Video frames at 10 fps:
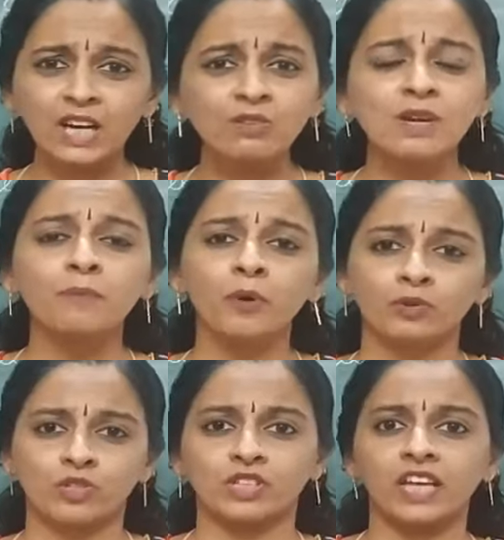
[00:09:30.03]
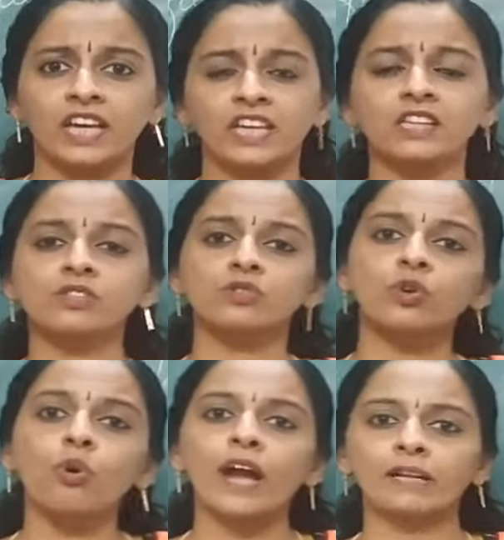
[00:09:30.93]
Now suppose there
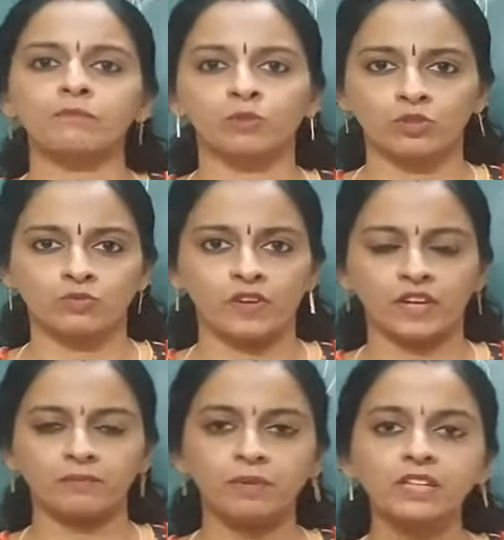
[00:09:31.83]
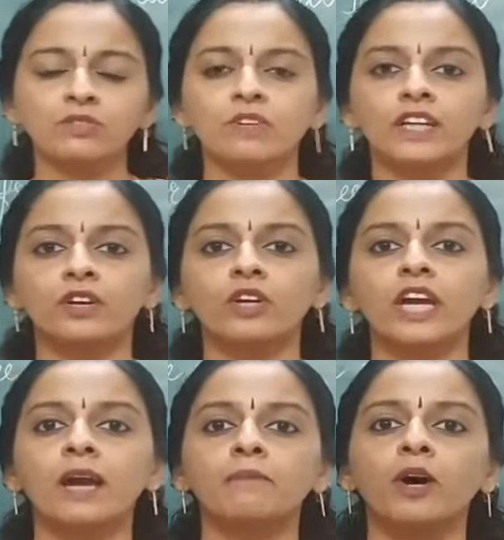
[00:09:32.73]
is no atmosphere, means we are
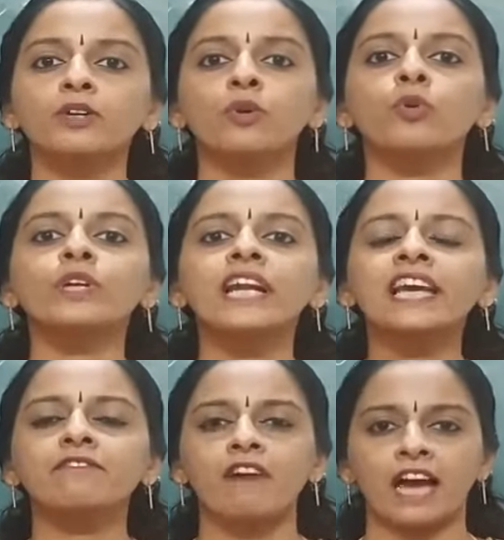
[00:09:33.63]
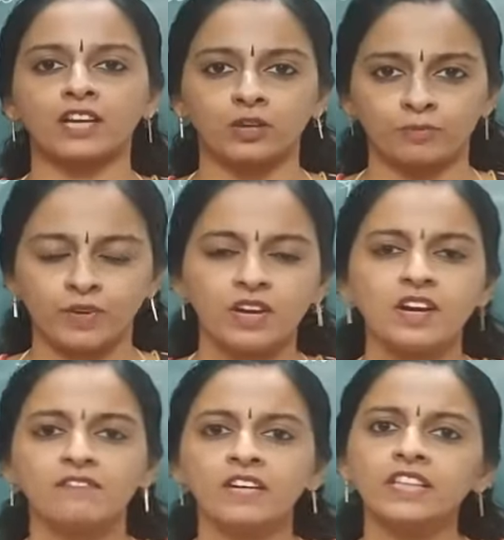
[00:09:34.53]
talking about only vacuum.
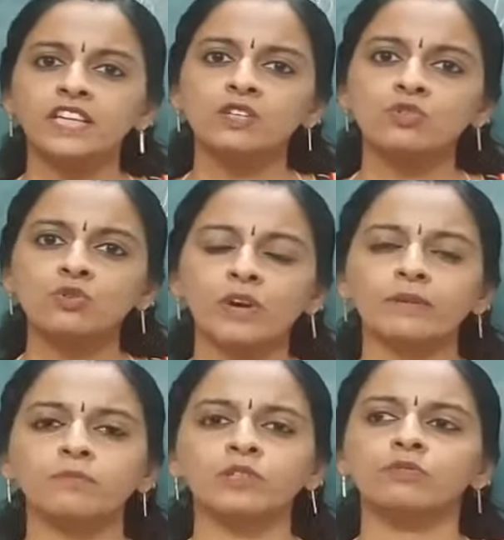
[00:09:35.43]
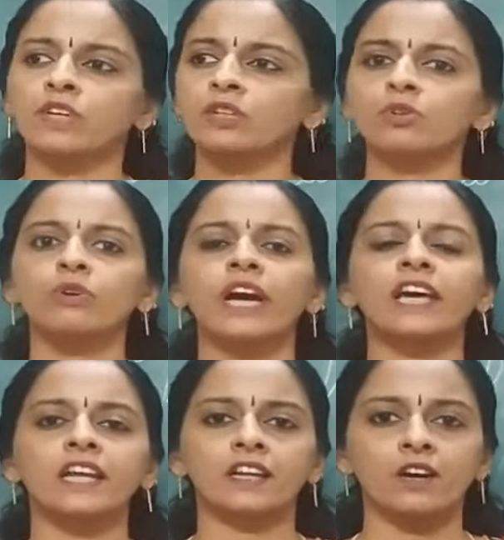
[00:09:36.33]
When there is no atmosphere, no
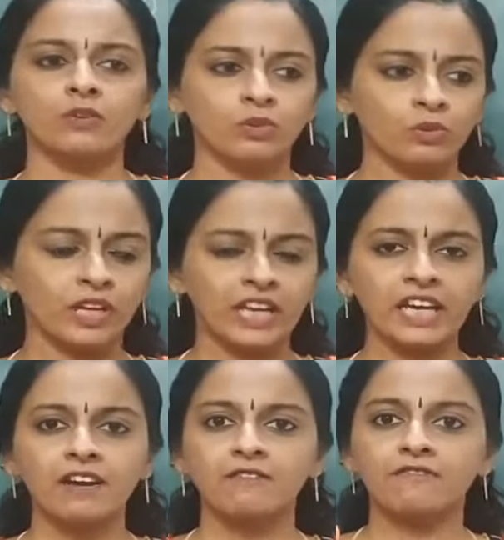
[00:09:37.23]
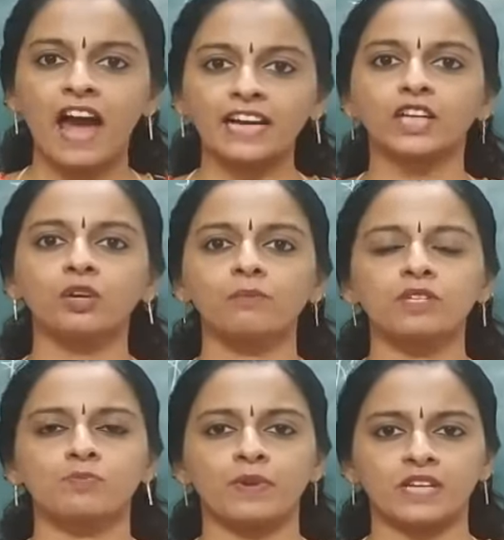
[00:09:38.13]
air around, only
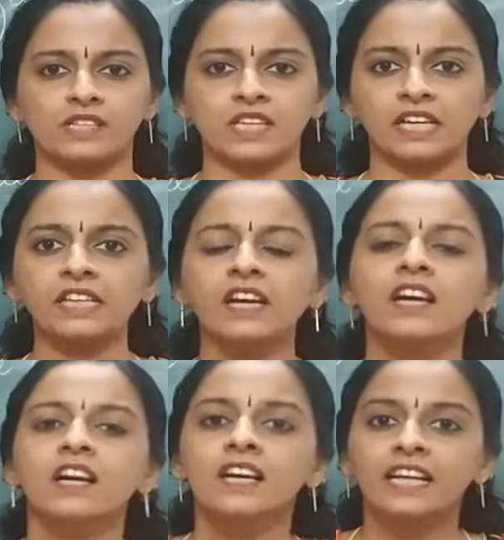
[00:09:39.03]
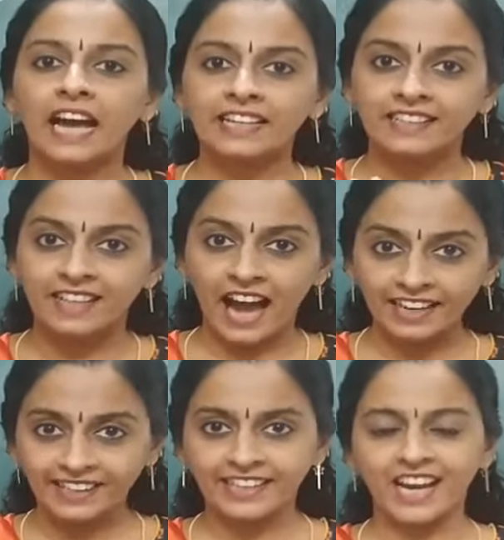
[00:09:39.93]
vacuum is present. At
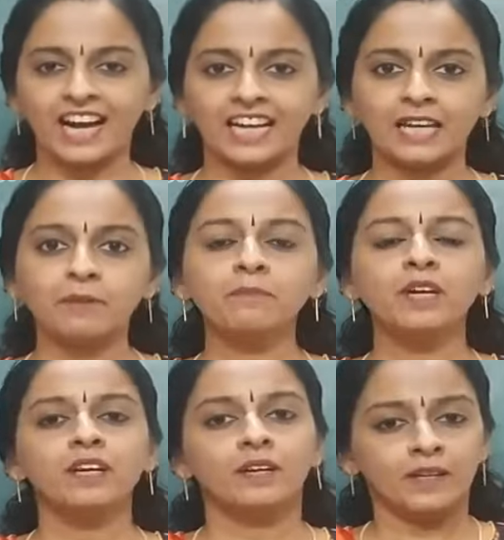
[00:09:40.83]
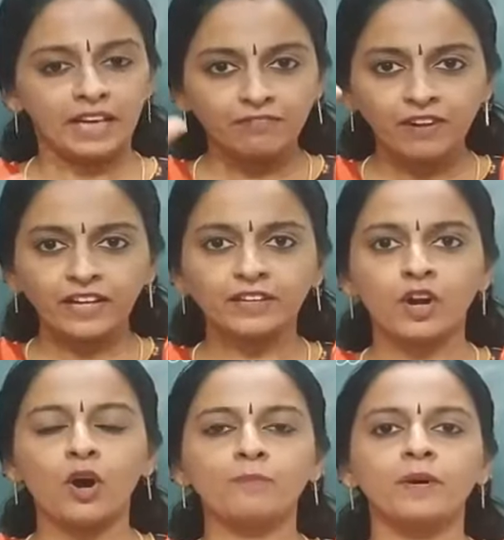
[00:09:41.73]
that time, if I
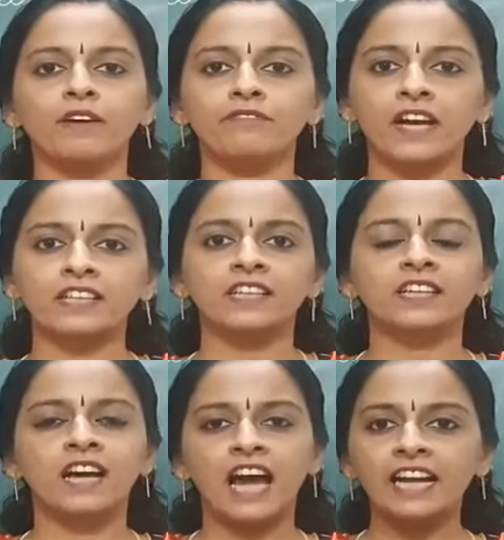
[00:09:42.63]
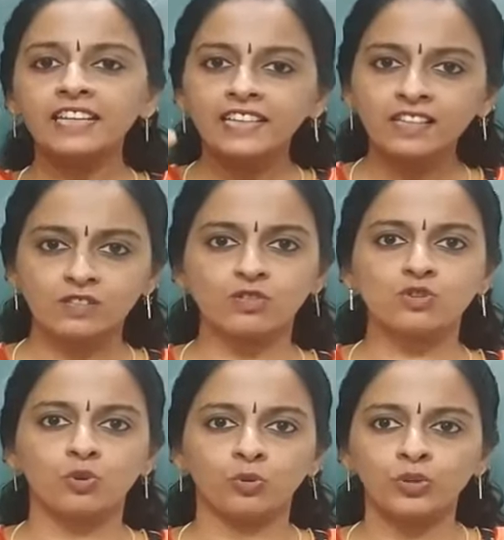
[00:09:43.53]
drop a feather and a
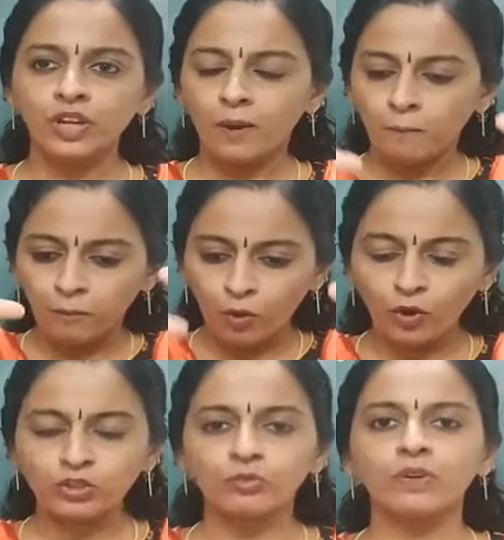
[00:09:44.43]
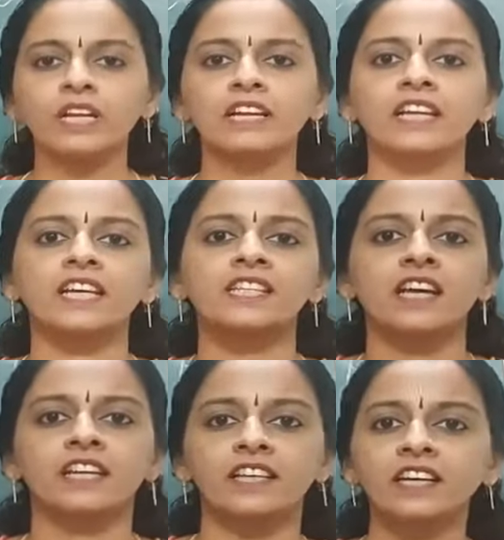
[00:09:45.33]
stone, both will
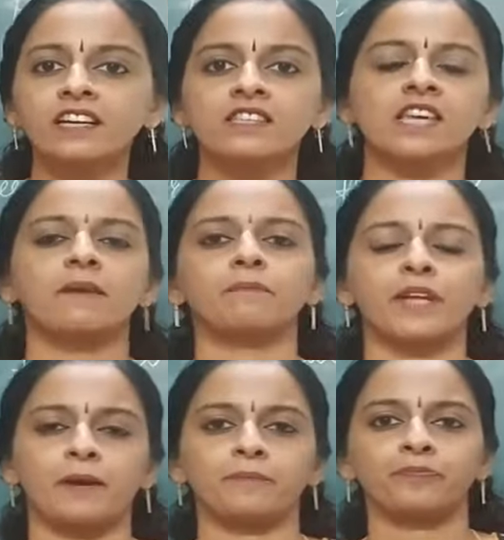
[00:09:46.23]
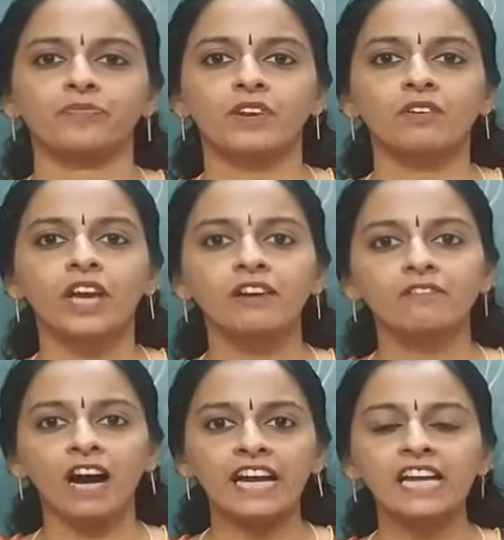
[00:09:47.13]
reach at the same time.
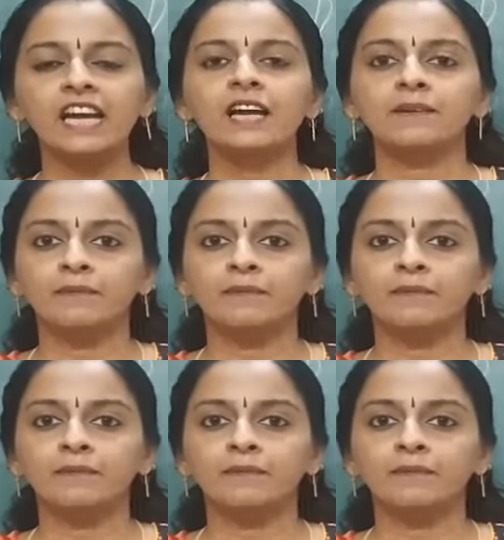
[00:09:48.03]
Okay, why?